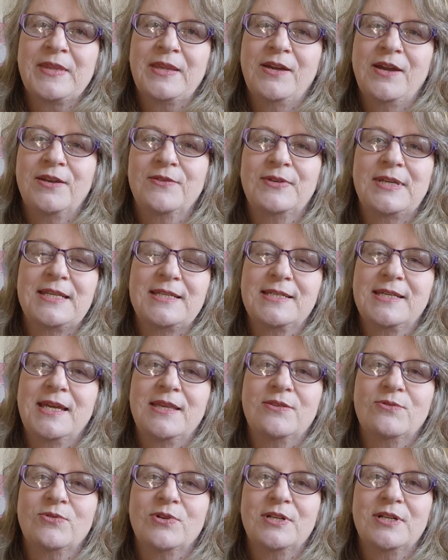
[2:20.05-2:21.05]
kind of get
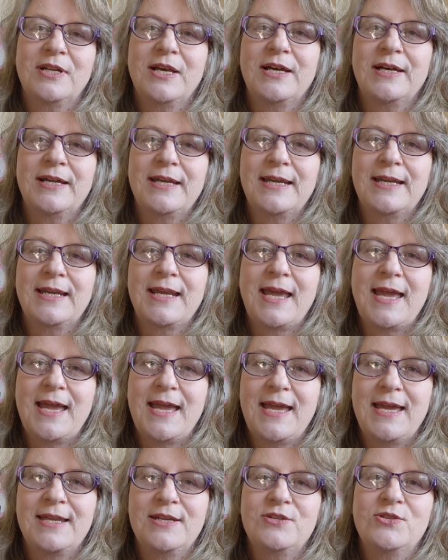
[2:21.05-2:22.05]
together online
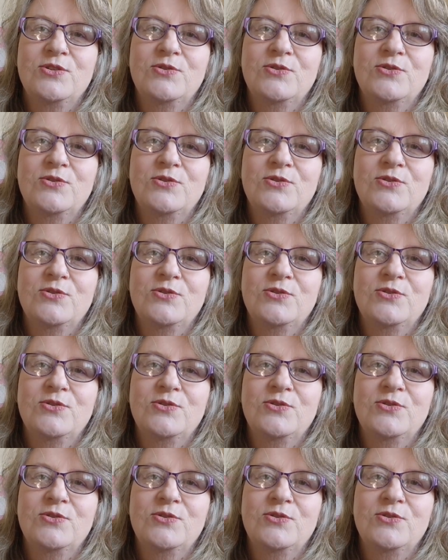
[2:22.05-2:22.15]
and